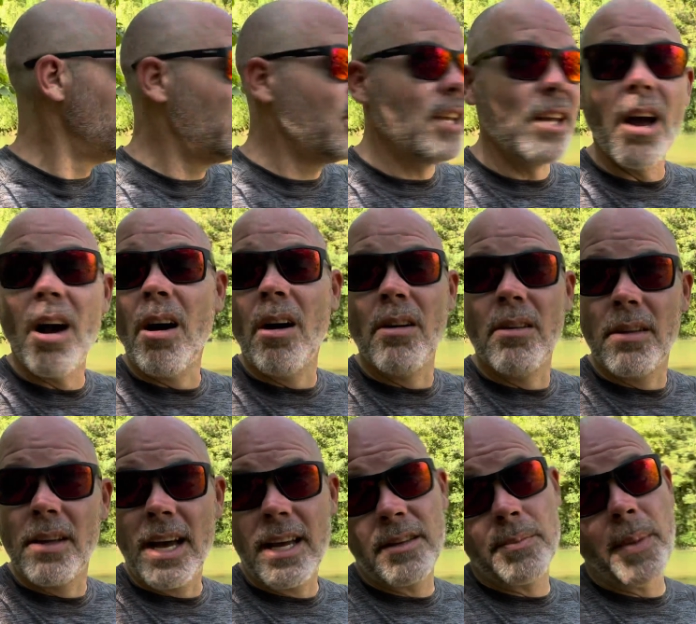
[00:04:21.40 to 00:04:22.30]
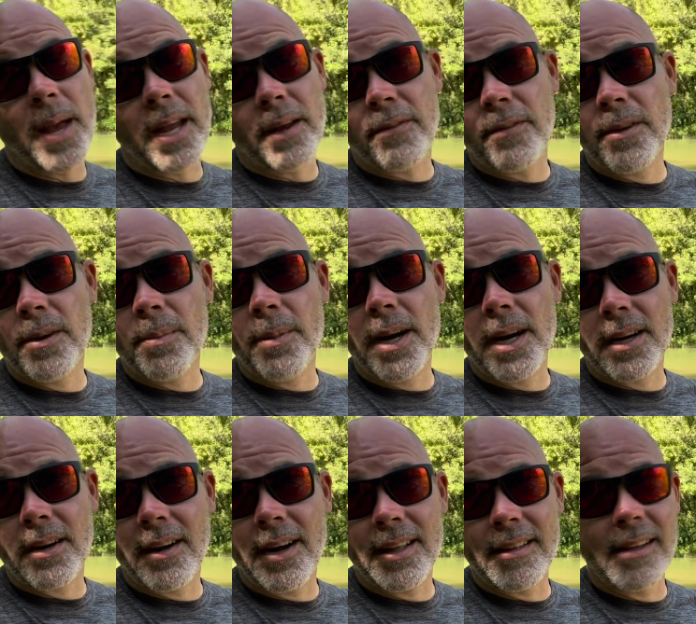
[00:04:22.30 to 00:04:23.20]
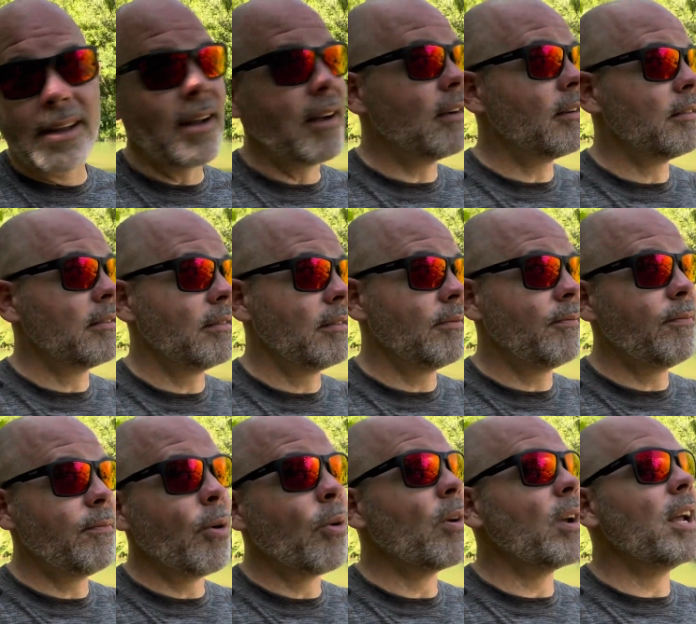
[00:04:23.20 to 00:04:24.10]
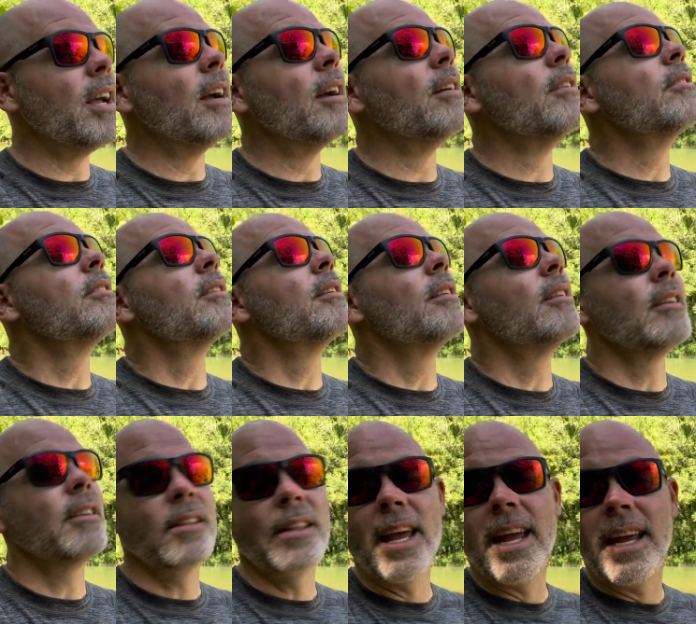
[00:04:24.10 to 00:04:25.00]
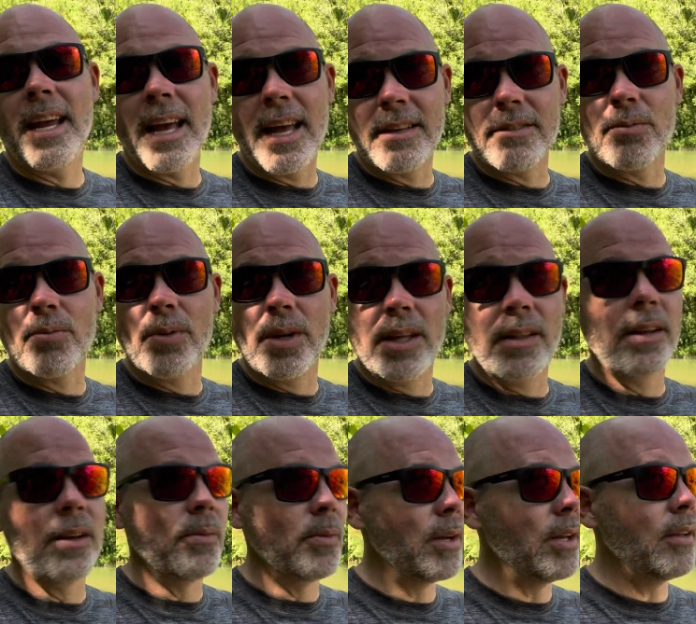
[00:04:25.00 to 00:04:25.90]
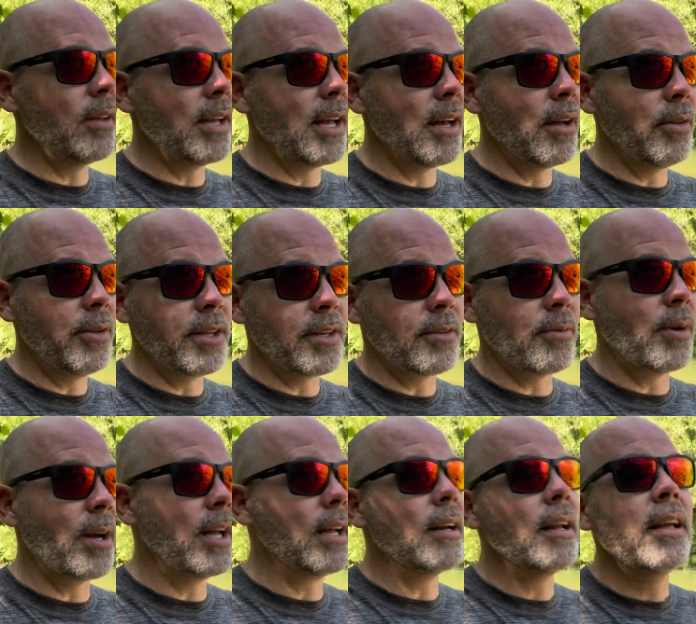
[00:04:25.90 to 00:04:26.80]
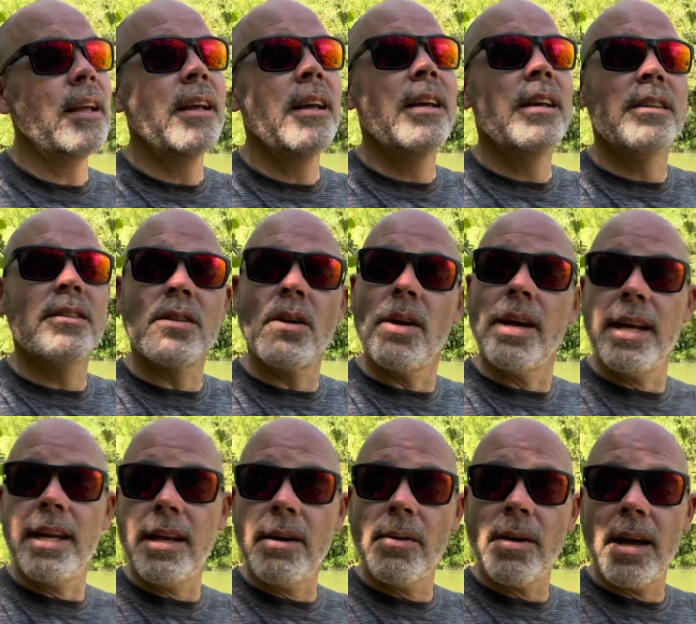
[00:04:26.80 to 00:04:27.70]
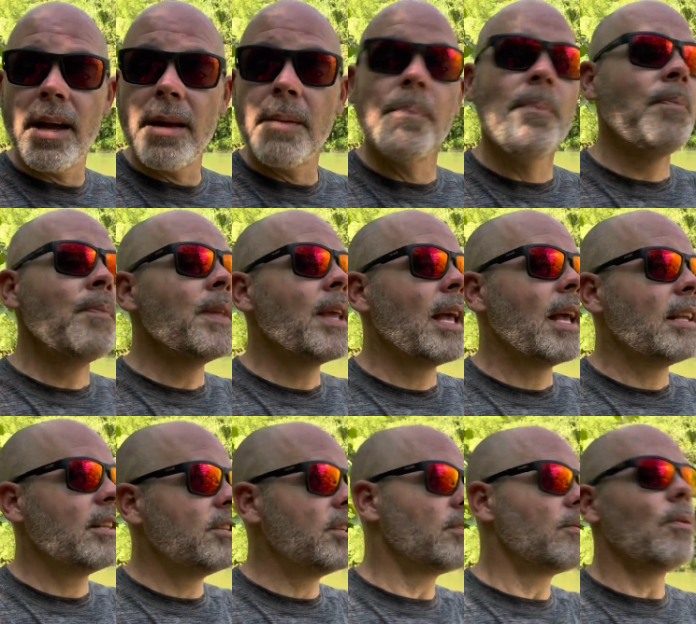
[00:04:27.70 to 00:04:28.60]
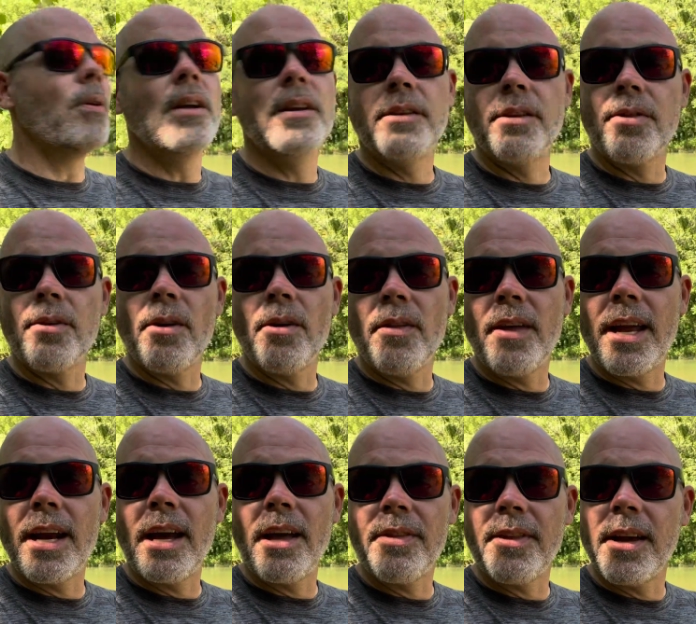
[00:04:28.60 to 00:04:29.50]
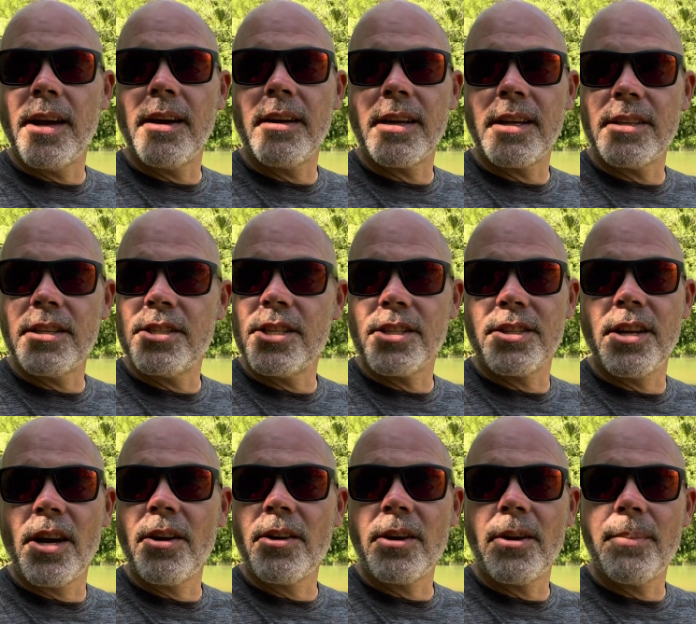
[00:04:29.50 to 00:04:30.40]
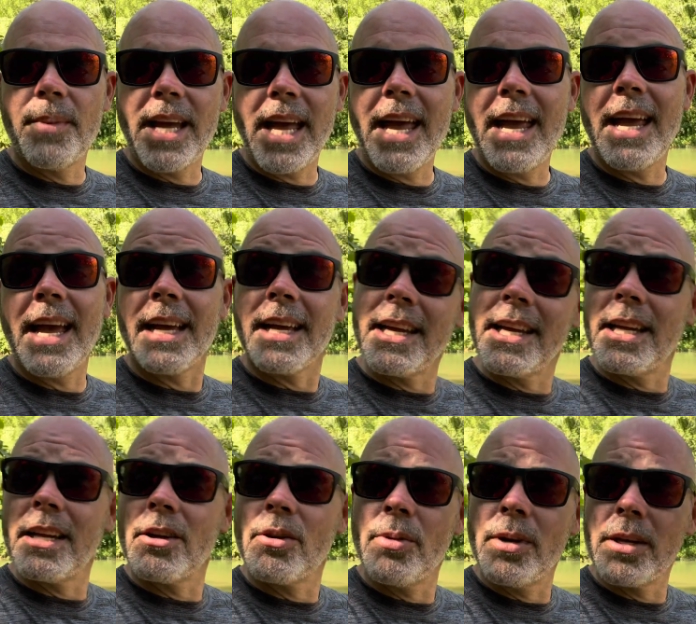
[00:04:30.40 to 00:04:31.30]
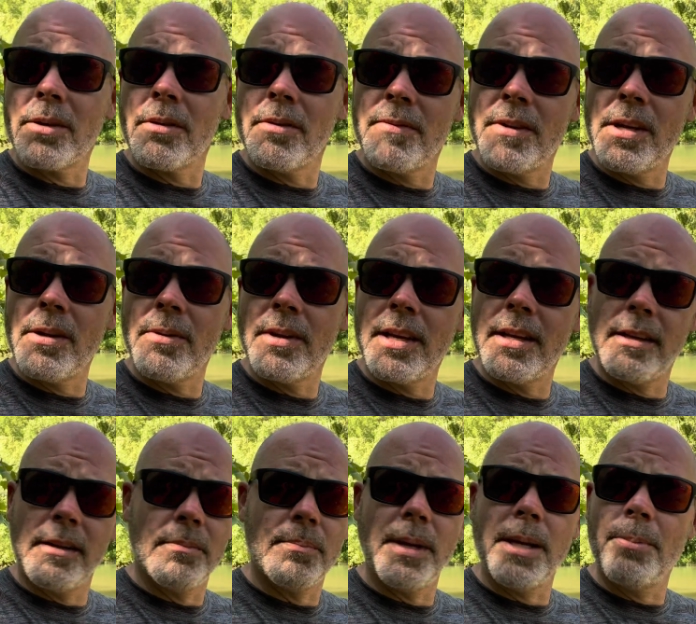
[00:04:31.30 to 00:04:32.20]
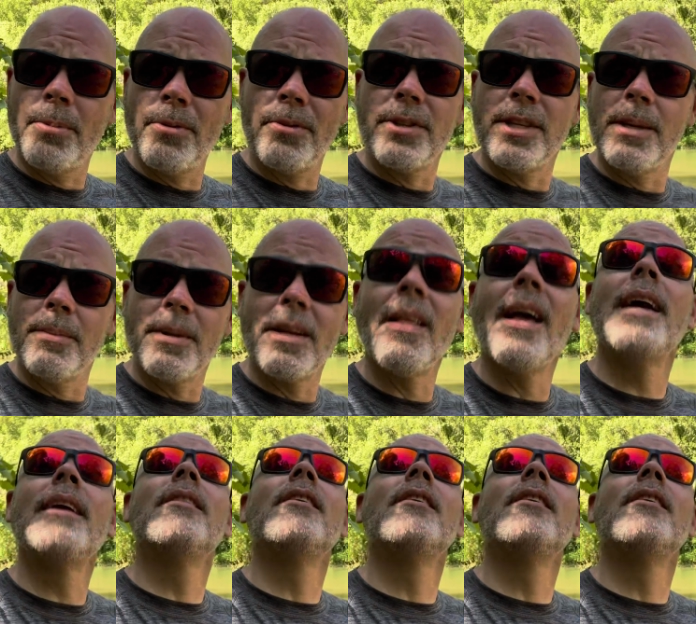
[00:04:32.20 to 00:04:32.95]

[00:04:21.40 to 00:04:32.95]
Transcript: y'all, that's bang for your buck right there four years. This thing has really, really held its weight. So anyway, just wanted to throw that out there because it just dawned on me, hey, I could get a quick review in and people seem to like